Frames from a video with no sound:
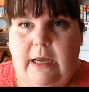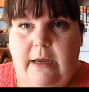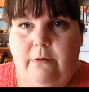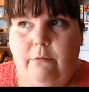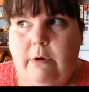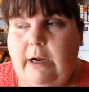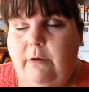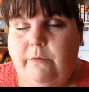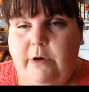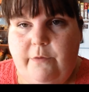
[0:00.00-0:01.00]
and run out
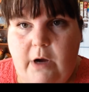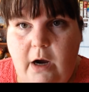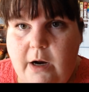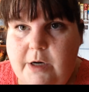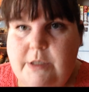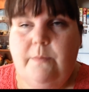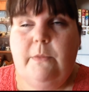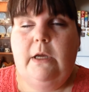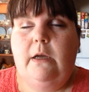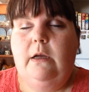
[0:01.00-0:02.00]
in front of a car or
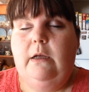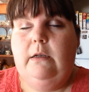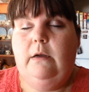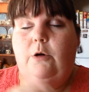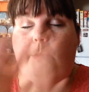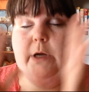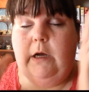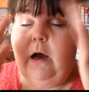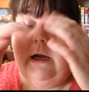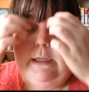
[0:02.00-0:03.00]
something, and oh my
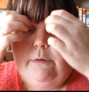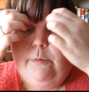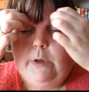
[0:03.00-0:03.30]
god, that would